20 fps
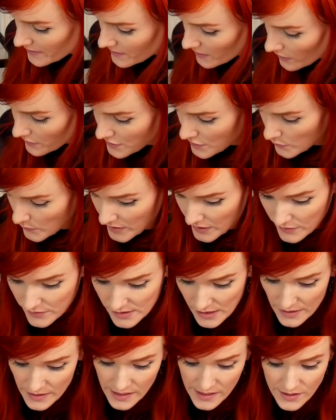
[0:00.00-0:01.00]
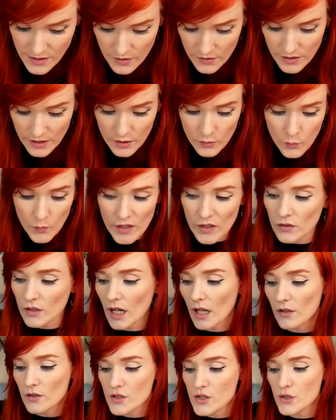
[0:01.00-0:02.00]
saucer wheels, and these are the wheel
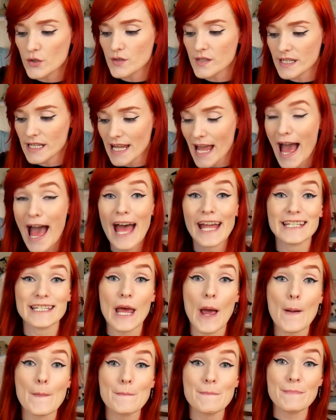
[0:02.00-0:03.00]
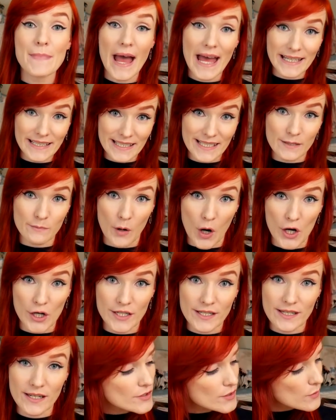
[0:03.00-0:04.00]
colors you see at
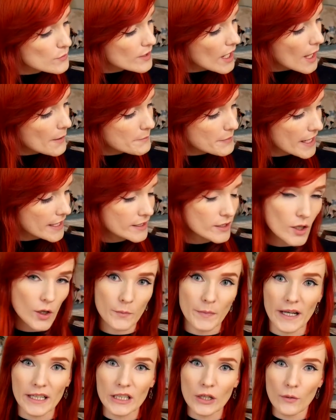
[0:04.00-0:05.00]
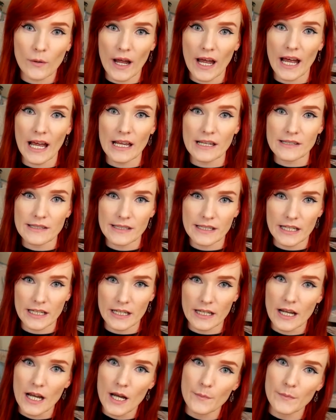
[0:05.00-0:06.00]
PetSmart. So not Petco. Petco has
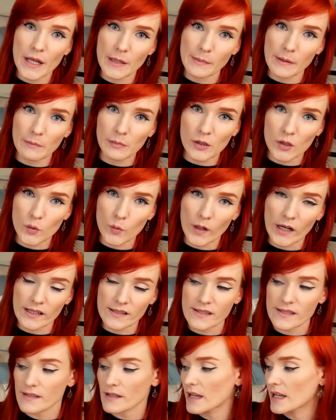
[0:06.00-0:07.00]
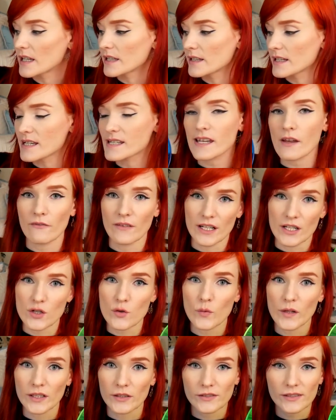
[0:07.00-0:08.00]
the baby blue ones in the seven inch
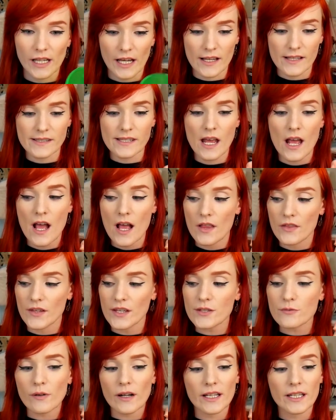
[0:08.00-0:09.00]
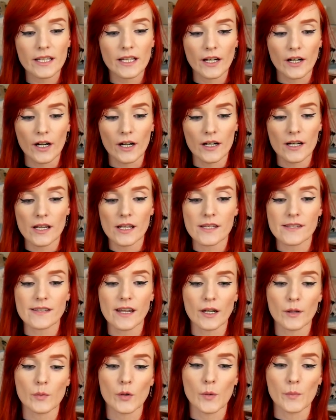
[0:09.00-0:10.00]
wheel size. This right here is
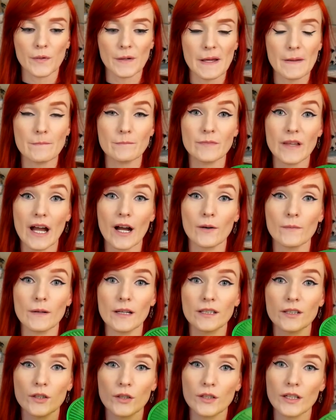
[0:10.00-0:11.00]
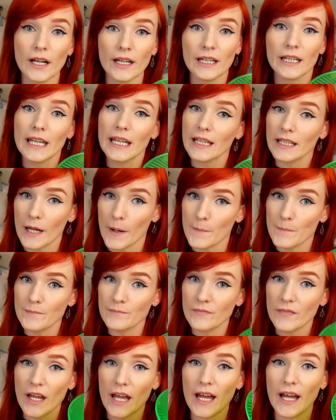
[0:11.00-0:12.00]
not appropriate. Now in the United
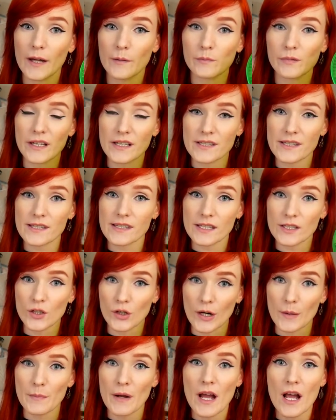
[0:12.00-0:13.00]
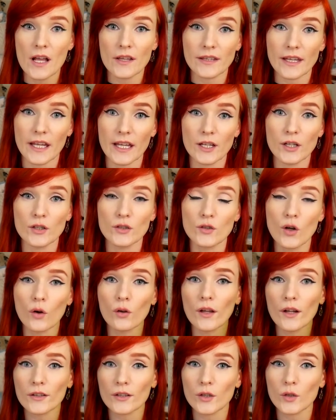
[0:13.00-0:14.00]
Kingdom and places in Europe, they no
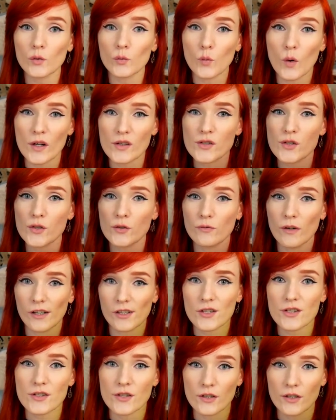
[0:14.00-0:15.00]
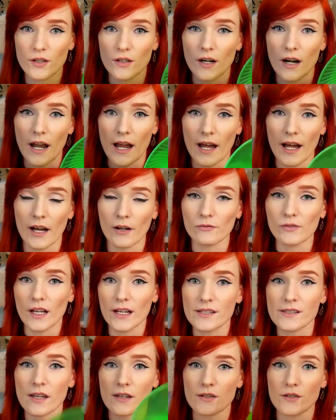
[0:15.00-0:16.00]
longer want to register uh,
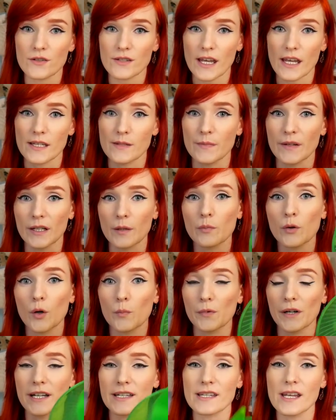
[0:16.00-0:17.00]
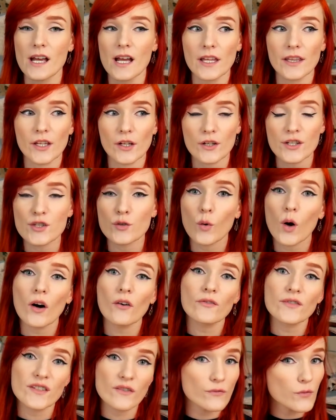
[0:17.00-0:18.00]
flying saucers as being appropriate. There's
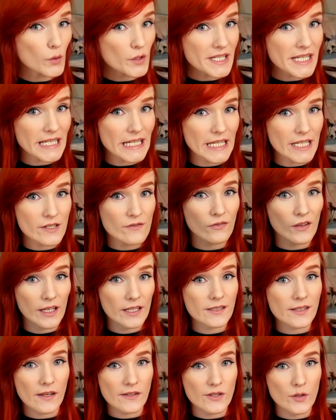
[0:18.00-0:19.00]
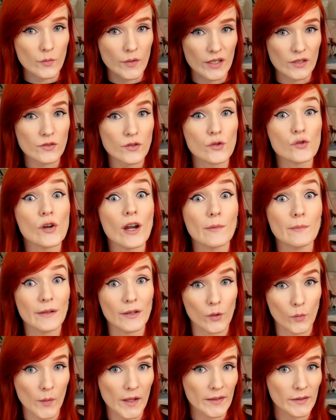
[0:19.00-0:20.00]
12 to 14 inch flying saucer wheels or
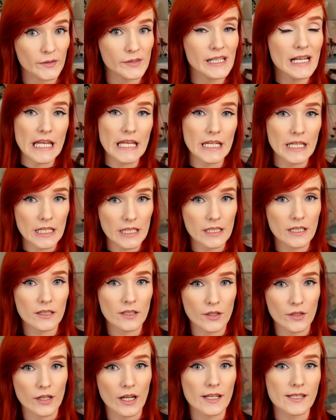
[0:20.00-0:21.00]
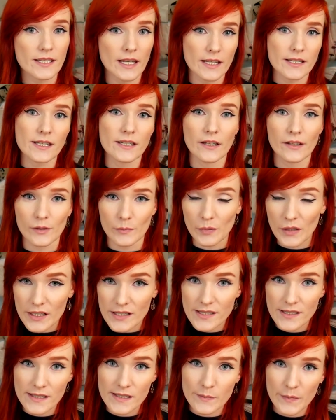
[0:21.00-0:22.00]
treadmill wheels in the United States and other
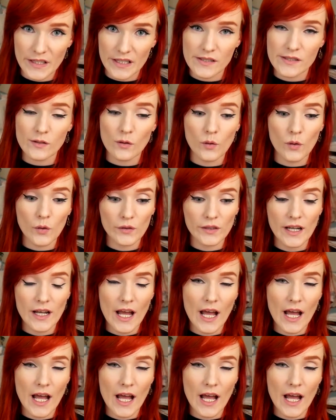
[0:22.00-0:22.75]
places being sold,